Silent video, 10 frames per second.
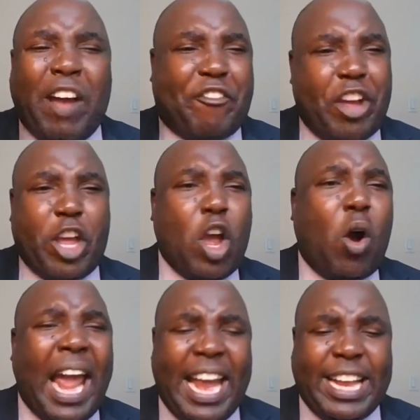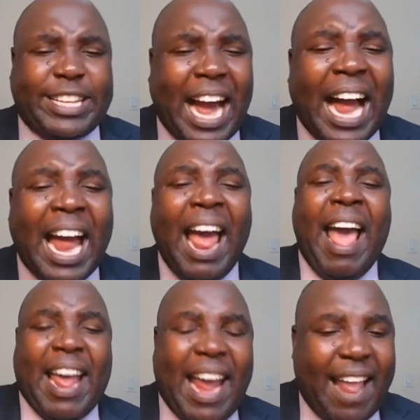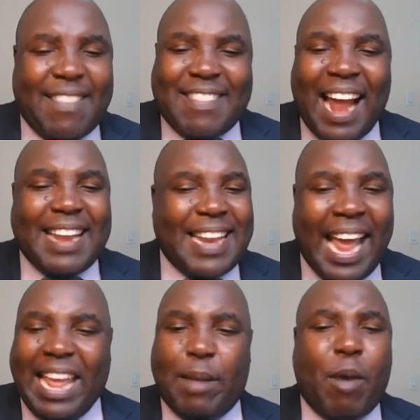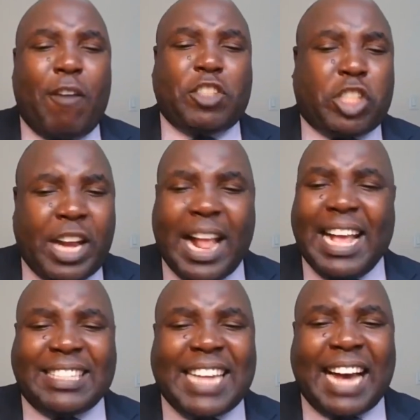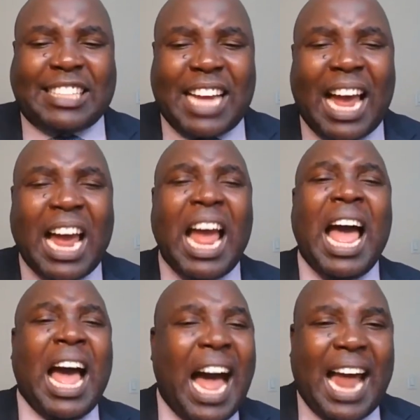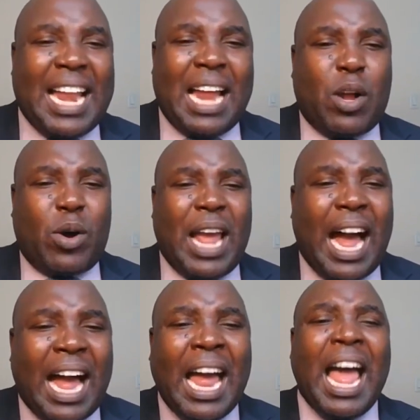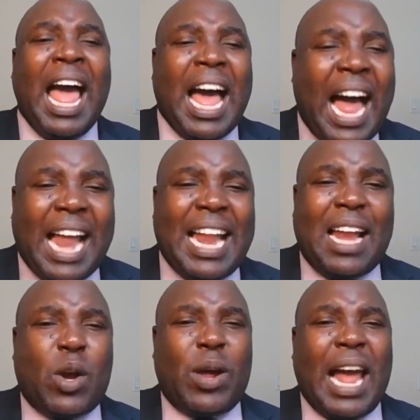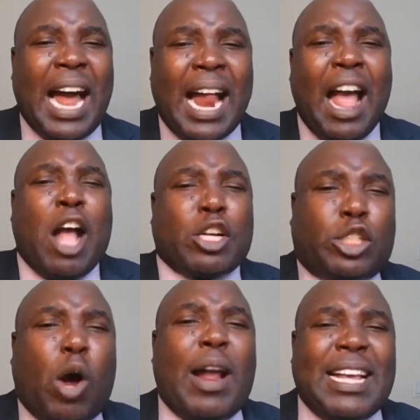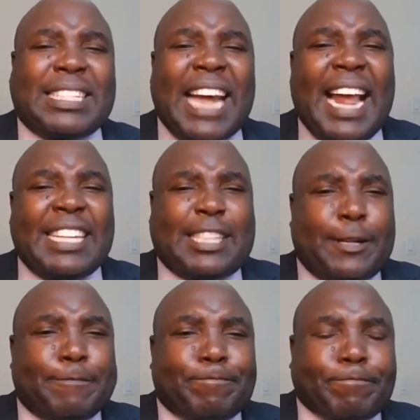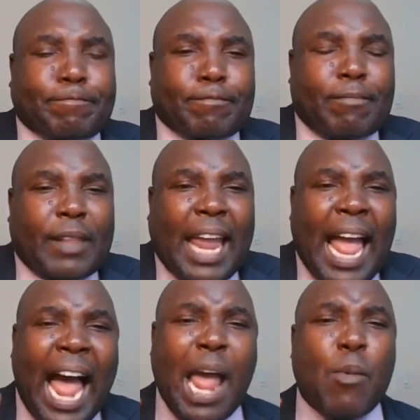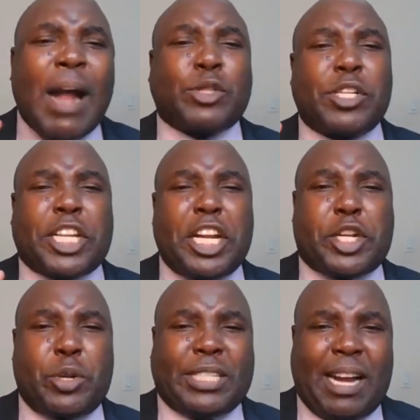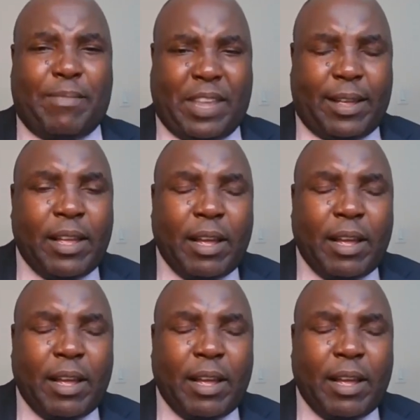waving your hand in the name of Jesus. Hallelujah, hallelujah. So he says, I want to teach you something.